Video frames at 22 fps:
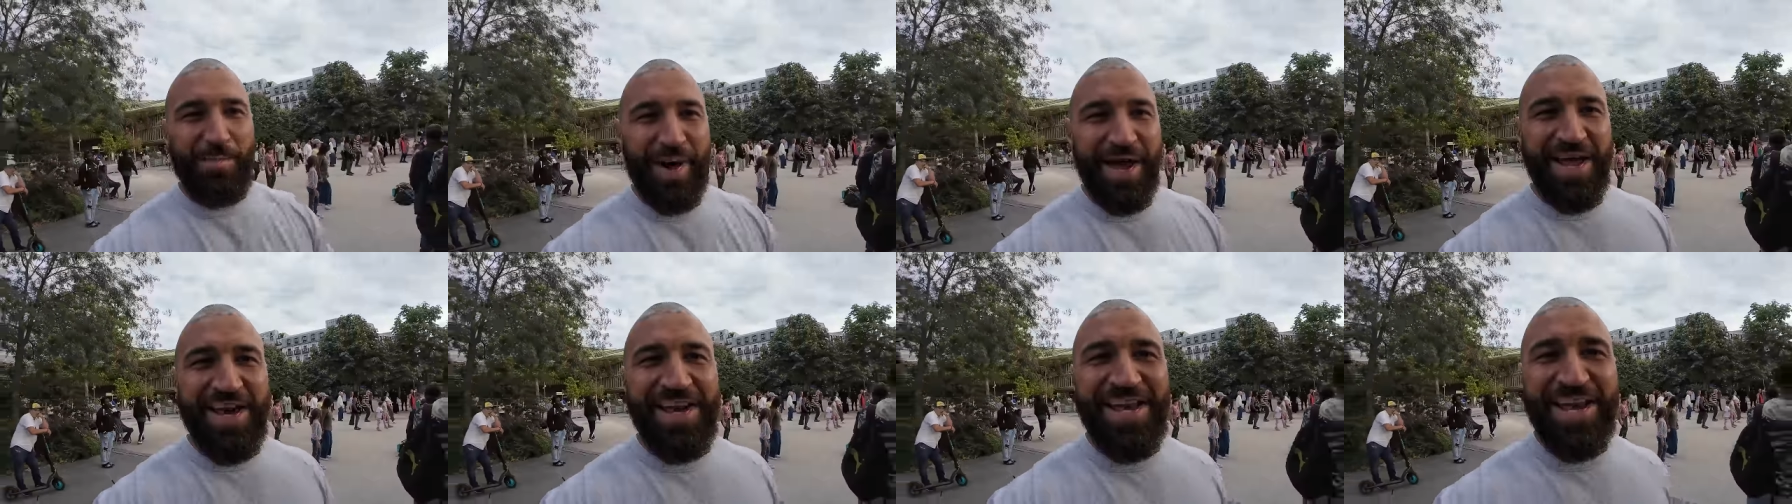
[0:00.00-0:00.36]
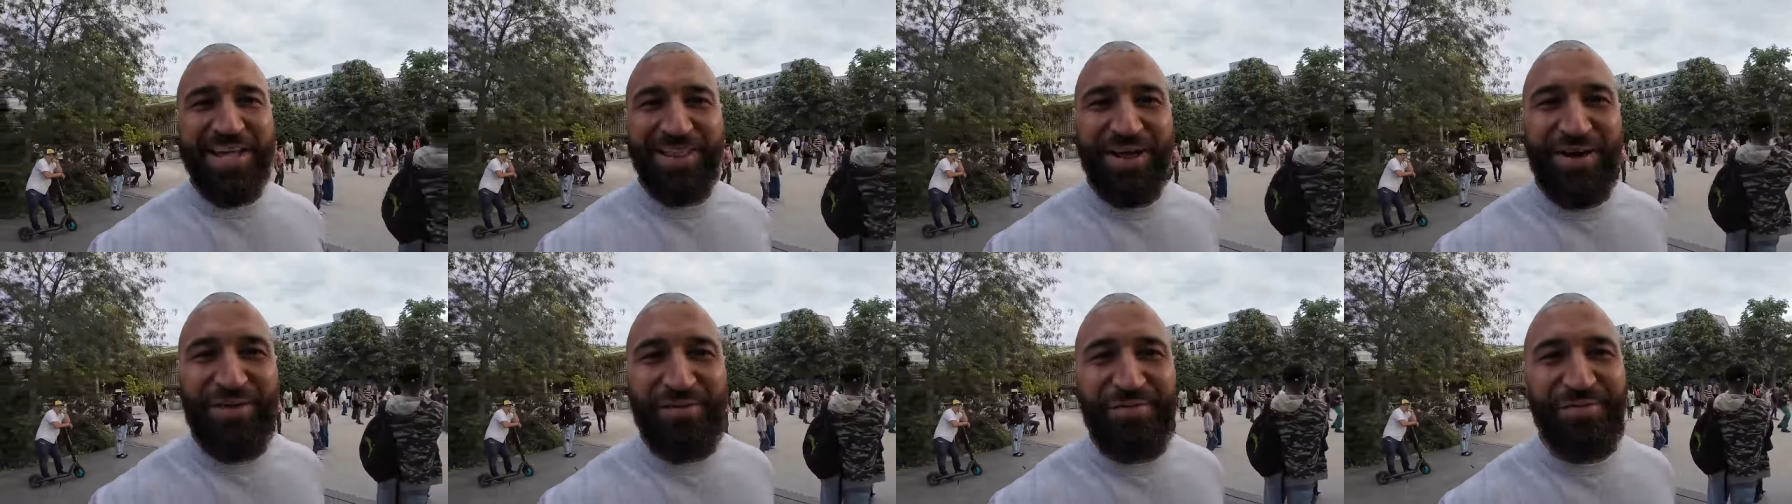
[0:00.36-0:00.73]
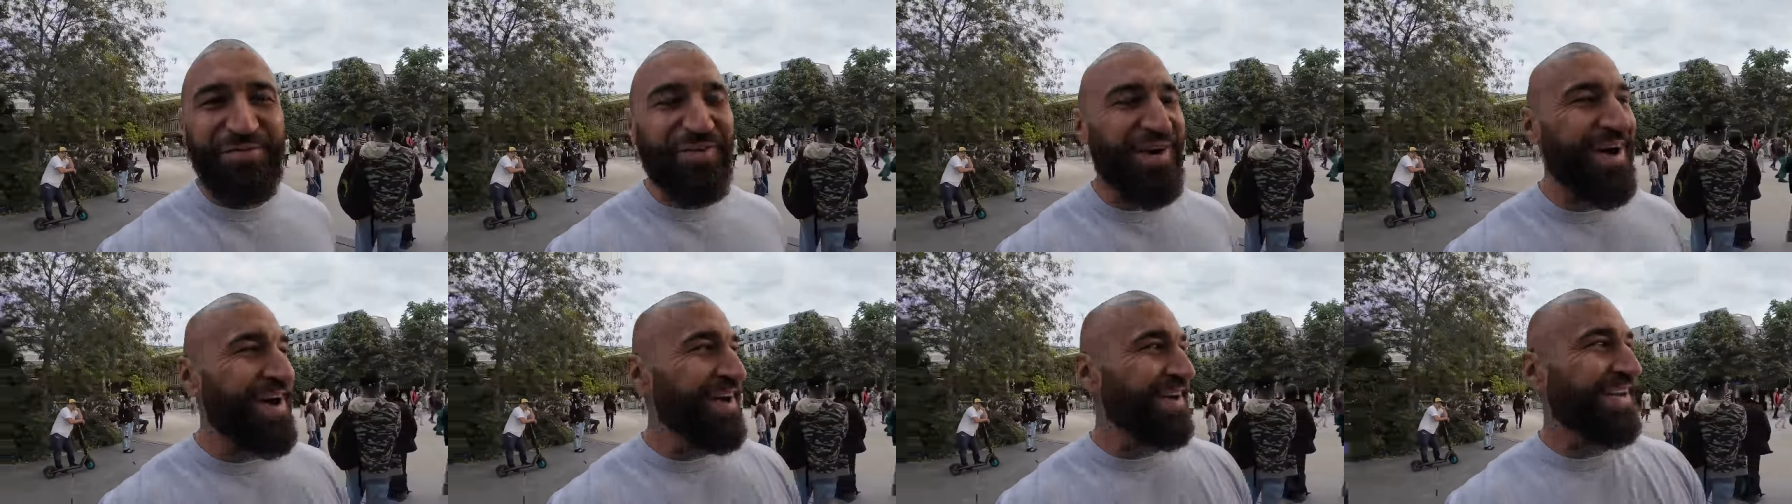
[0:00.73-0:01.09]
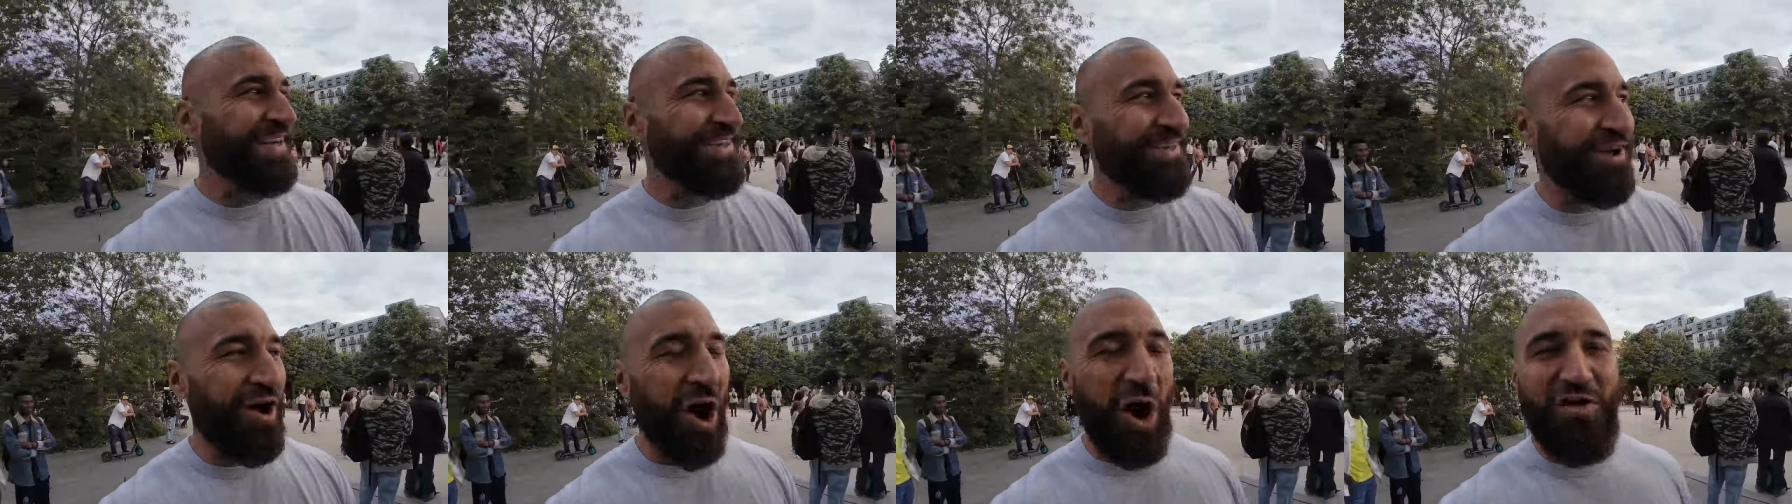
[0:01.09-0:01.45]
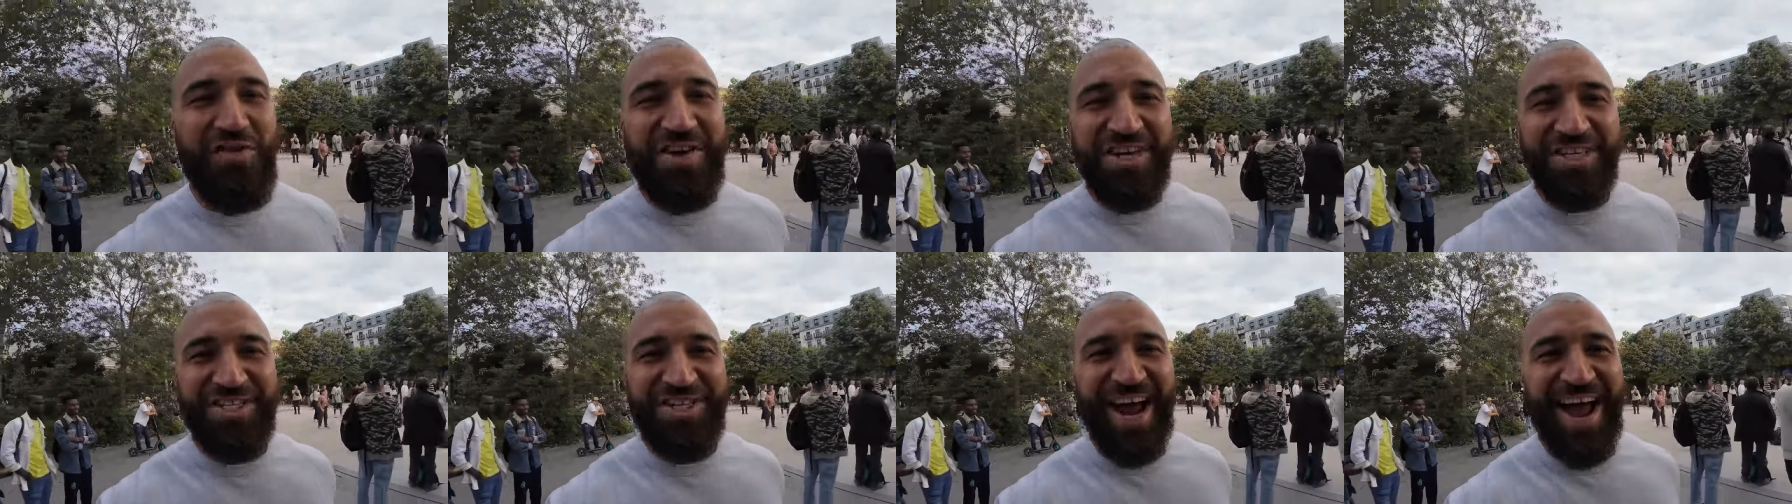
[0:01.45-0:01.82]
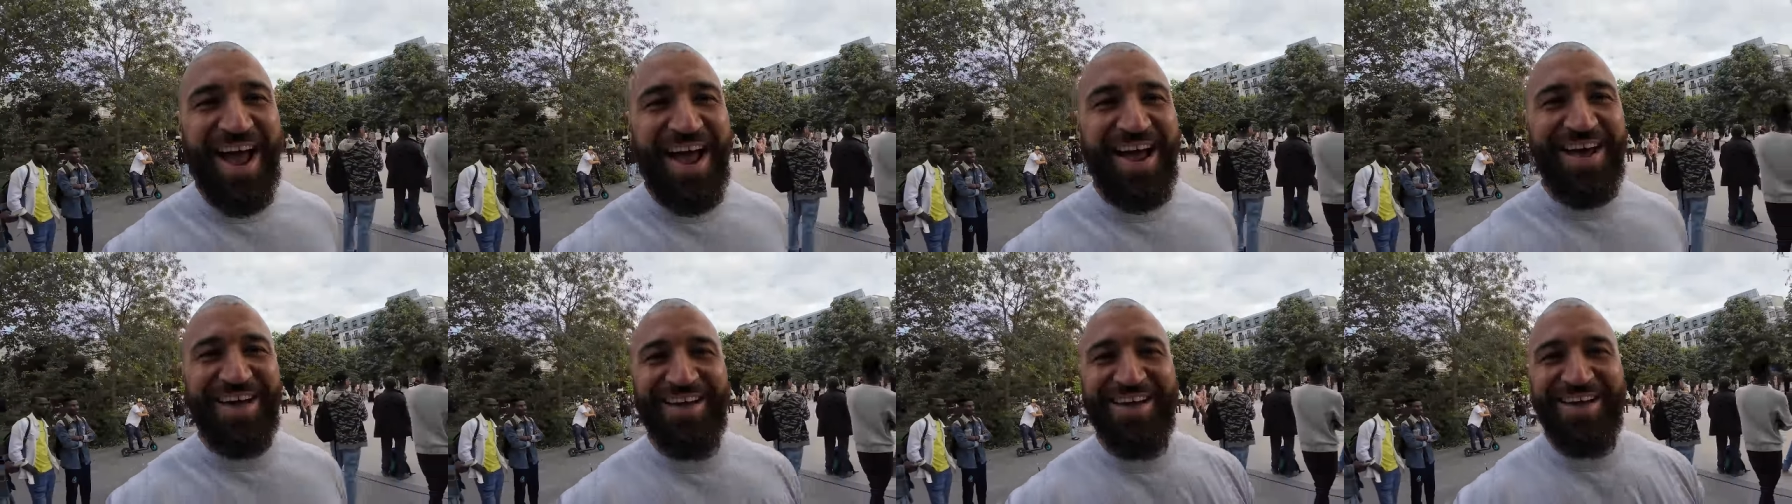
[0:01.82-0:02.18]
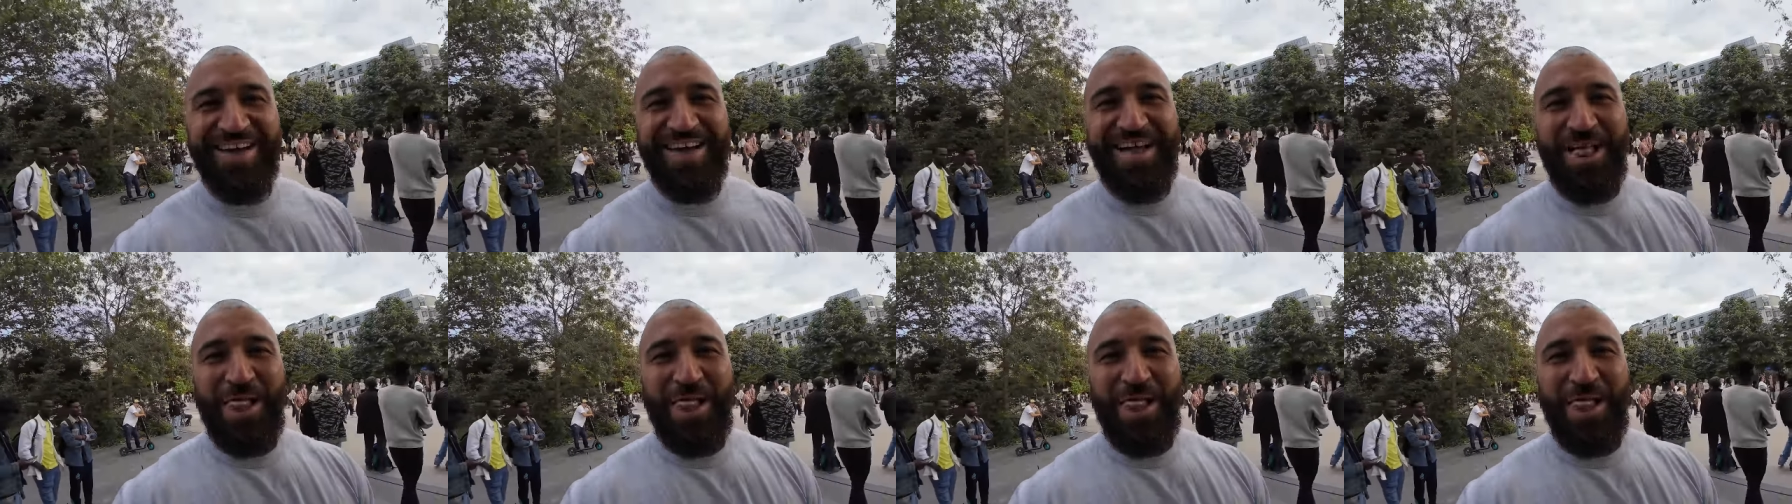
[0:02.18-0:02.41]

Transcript: matey at the front in the orange hat,